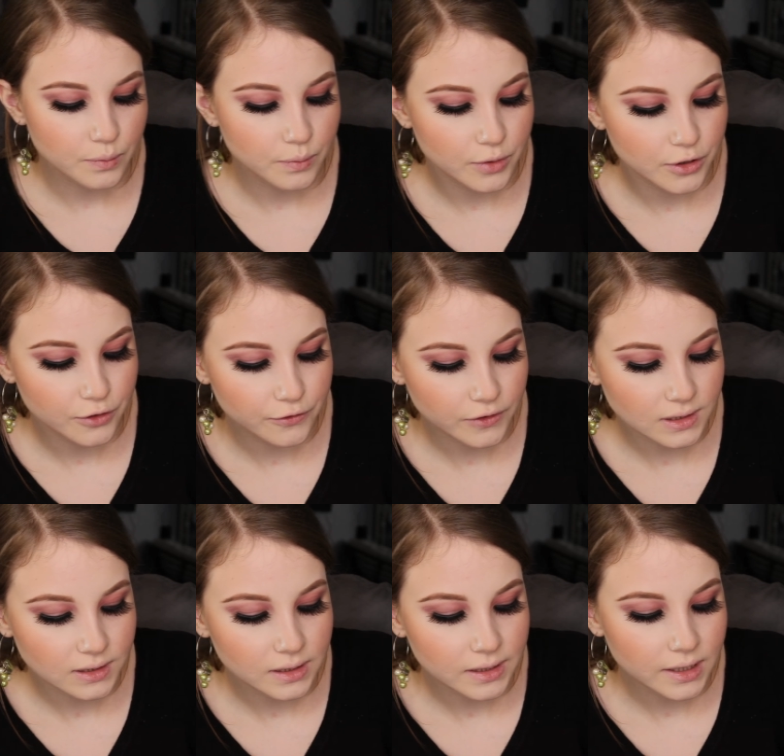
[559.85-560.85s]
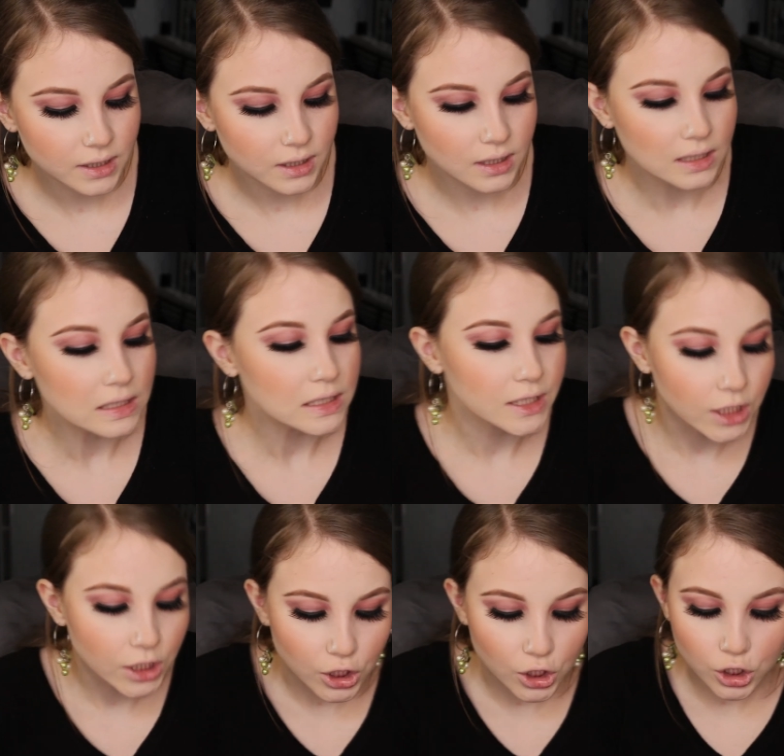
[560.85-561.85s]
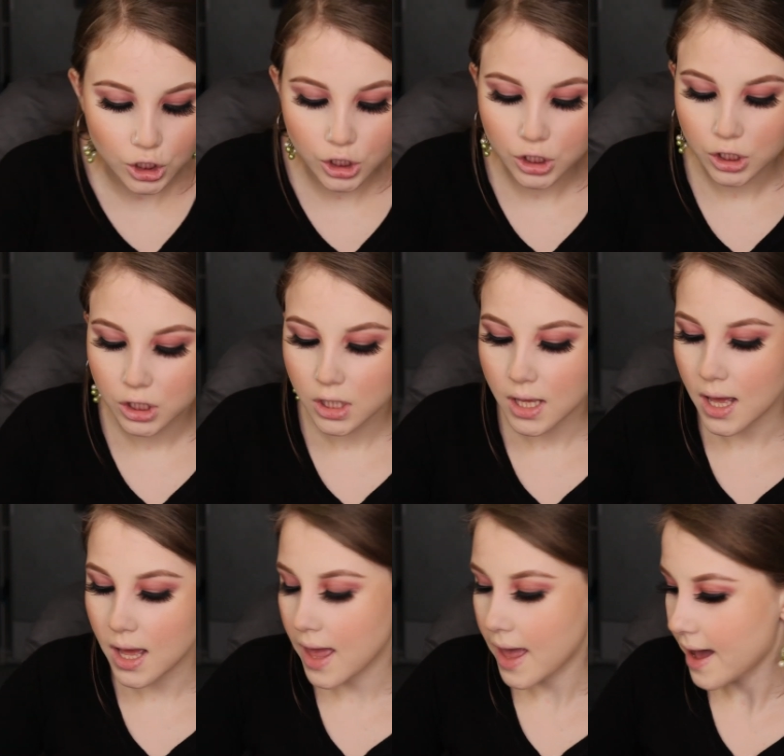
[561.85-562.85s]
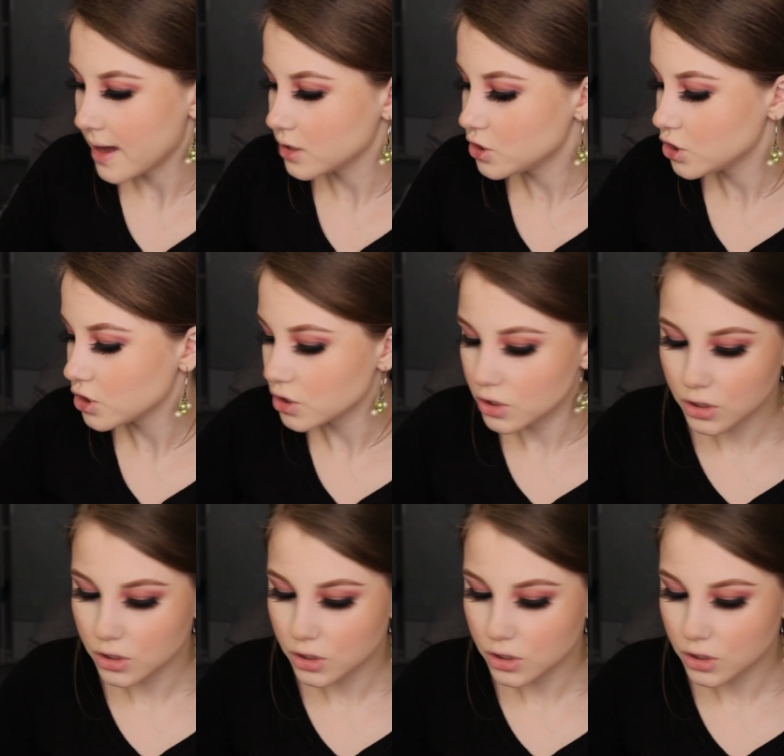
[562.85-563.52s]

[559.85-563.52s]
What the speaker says: perfectly clear edge